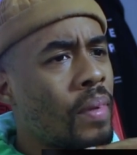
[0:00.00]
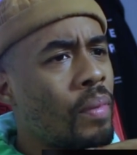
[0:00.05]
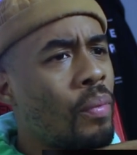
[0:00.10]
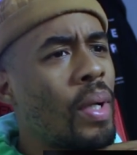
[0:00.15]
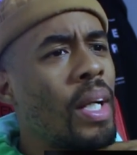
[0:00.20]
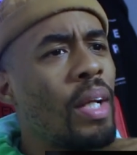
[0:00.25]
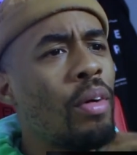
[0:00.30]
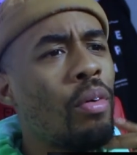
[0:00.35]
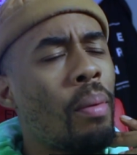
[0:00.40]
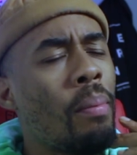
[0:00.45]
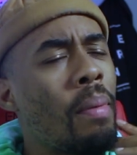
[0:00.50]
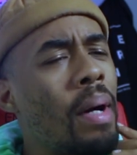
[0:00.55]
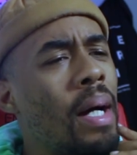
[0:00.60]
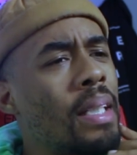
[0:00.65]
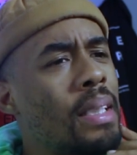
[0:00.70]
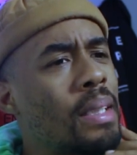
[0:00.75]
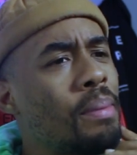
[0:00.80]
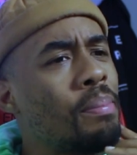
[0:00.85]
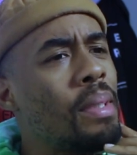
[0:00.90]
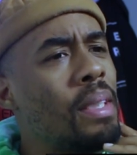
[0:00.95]
Really
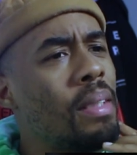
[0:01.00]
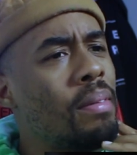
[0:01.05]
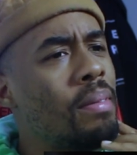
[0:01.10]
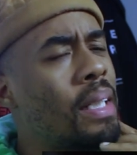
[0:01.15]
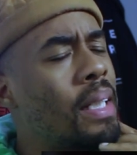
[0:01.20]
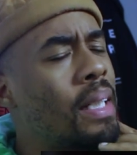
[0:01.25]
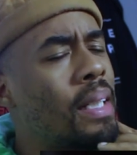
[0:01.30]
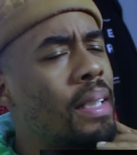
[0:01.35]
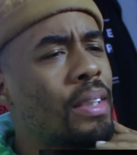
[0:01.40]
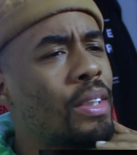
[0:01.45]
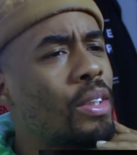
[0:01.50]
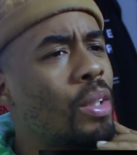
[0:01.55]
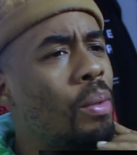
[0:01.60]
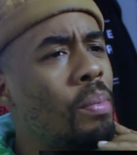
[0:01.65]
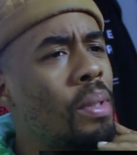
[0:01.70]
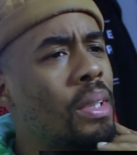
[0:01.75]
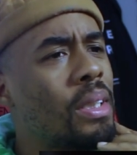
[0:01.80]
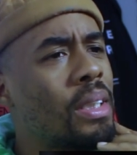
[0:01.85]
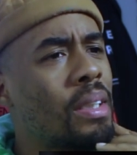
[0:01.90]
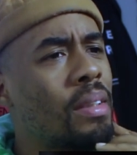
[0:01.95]
reminds me, yeah, so
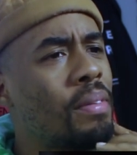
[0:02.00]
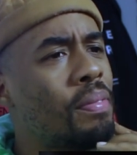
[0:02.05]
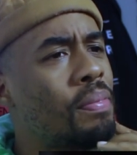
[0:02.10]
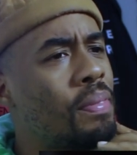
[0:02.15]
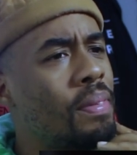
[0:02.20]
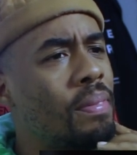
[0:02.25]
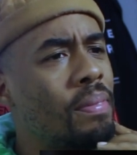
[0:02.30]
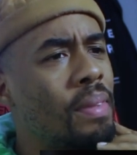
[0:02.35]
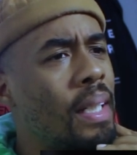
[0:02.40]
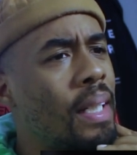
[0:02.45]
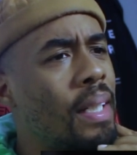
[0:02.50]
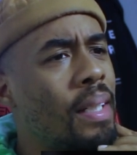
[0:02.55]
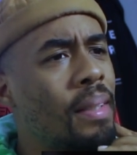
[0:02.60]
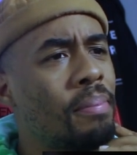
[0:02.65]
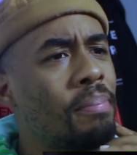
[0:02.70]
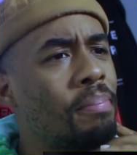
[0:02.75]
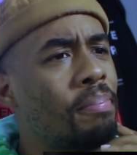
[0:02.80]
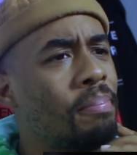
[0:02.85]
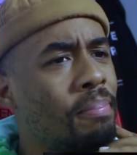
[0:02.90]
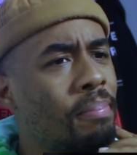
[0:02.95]
much of,
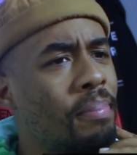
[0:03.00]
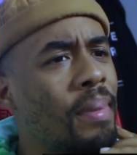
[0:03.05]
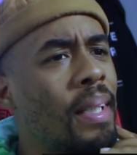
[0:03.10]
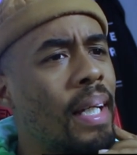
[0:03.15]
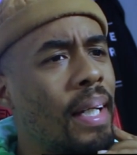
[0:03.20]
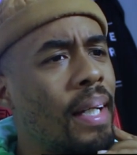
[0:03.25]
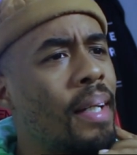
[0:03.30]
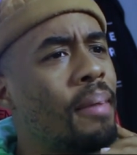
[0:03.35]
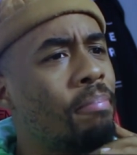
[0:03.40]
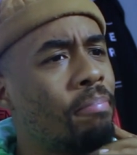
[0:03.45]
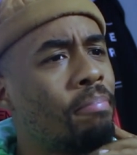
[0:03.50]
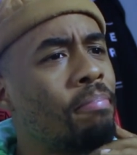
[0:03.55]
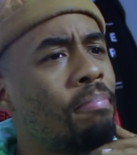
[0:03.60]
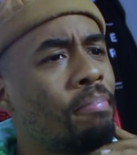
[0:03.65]
yeah, yeah.